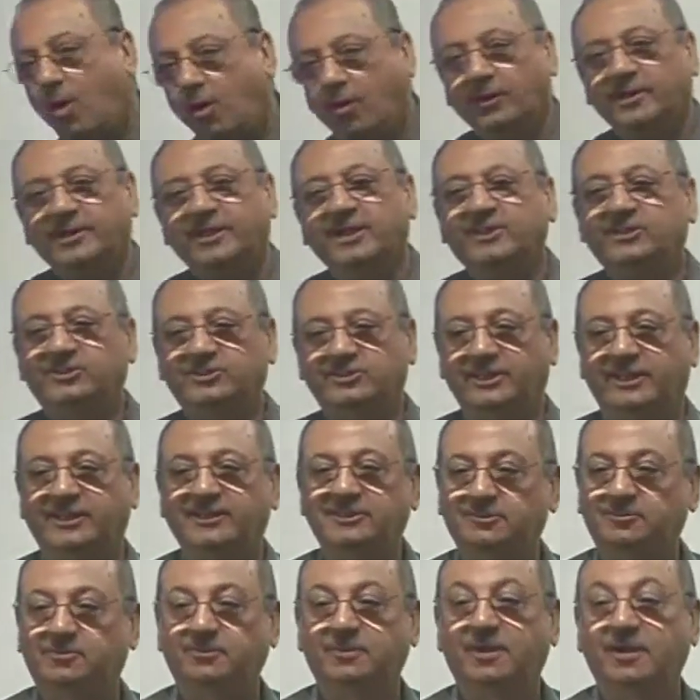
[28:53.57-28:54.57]
these
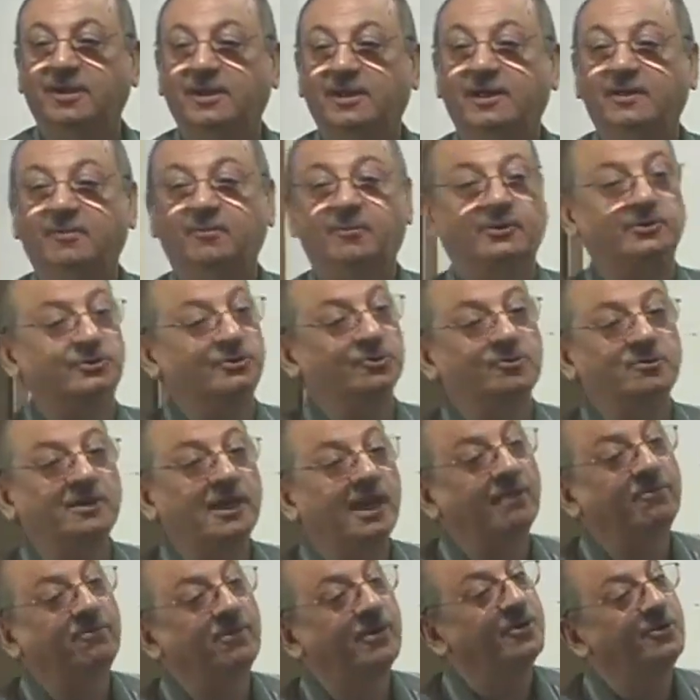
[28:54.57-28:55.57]
things, but you
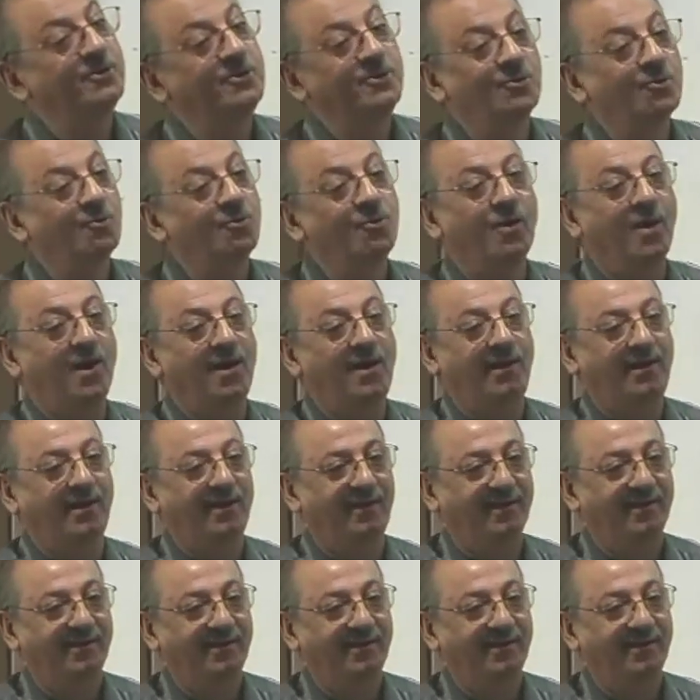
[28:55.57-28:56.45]
never knew why.